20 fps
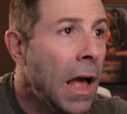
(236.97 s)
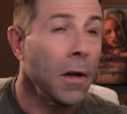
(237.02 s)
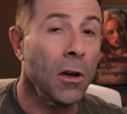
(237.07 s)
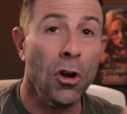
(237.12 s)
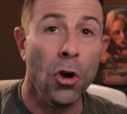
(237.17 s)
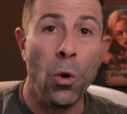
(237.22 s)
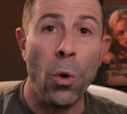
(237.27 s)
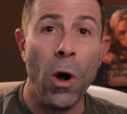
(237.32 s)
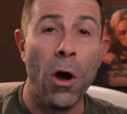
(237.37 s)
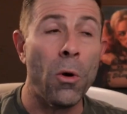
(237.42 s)

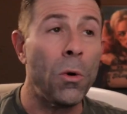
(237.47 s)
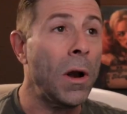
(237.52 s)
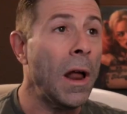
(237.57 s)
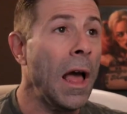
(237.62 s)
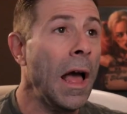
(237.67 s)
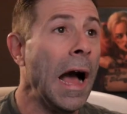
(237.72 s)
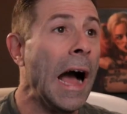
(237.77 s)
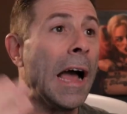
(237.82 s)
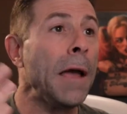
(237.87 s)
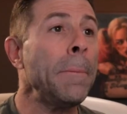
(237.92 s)
Quote,
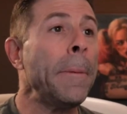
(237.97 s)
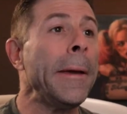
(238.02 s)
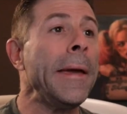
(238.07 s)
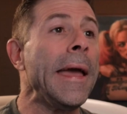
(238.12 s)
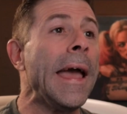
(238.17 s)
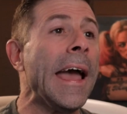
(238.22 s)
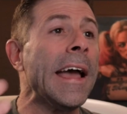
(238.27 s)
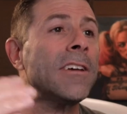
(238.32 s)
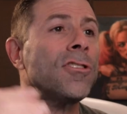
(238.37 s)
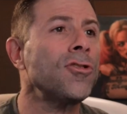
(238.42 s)
I pay
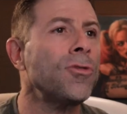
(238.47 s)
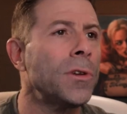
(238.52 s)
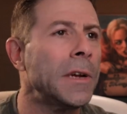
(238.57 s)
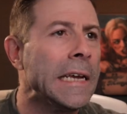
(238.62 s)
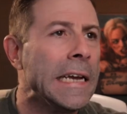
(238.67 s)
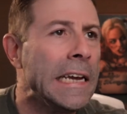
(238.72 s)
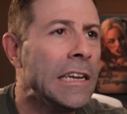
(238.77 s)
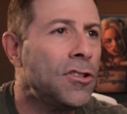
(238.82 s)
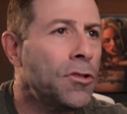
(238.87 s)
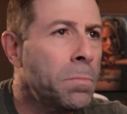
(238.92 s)
extra
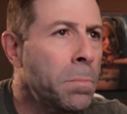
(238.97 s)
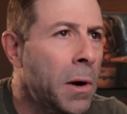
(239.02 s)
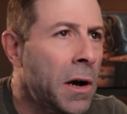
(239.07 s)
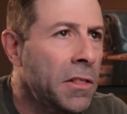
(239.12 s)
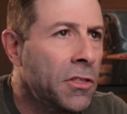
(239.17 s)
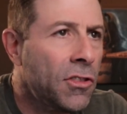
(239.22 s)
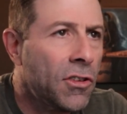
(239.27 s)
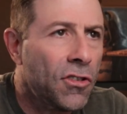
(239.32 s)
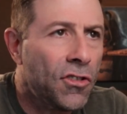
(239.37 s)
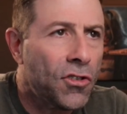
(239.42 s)
each
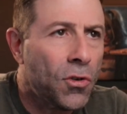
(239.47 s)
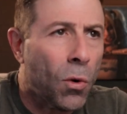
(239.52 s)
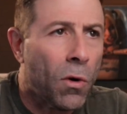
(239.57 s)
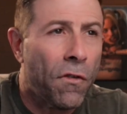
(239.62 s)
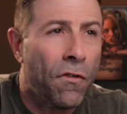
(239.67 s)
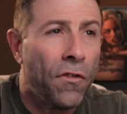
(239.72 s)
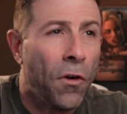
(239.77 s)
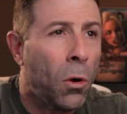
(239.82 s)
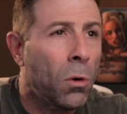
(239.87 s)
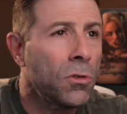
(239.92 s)
month to store
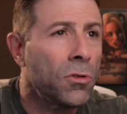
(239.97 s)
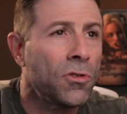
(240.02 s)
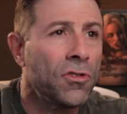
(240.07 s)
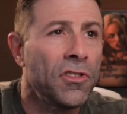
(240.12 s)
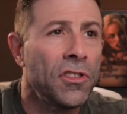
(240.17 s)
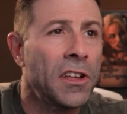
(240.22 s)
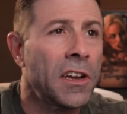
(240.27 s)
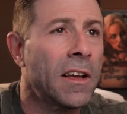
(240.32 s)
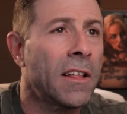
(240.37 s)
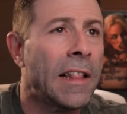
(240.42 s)
folders in
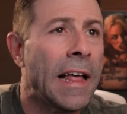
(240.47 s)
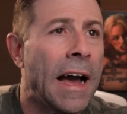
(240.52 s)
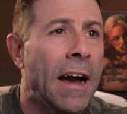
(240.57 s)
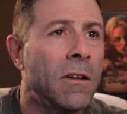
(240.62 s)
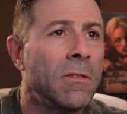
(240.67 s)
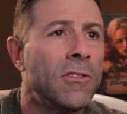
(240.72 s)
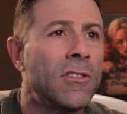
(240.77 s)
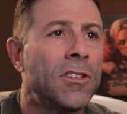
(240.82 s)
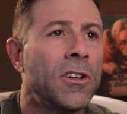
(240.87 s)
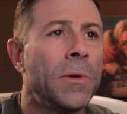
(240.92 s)
the
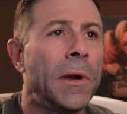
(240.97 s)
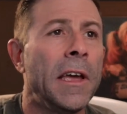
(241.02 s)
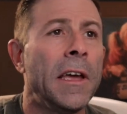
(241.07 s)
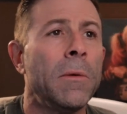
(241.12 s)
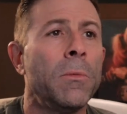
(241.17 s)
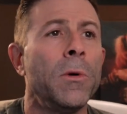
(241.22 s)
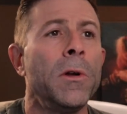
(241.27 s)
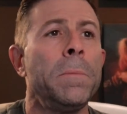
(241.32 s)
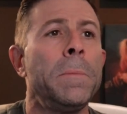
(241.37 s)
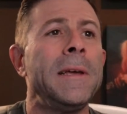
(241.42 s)
cloud so it
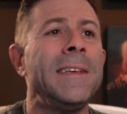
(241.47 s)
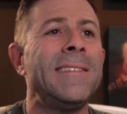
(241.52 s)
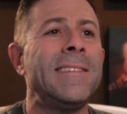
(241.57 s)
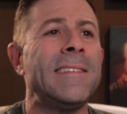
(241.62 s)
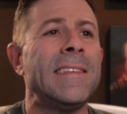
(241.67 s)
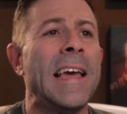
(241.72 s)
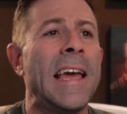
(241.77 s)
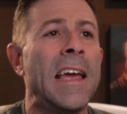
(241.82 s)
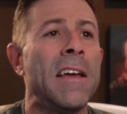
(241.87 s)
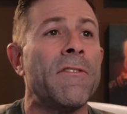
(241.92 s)
would be
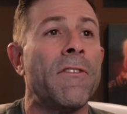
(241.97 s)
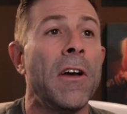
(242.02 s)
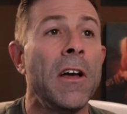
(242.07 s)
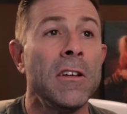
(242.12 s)
safe.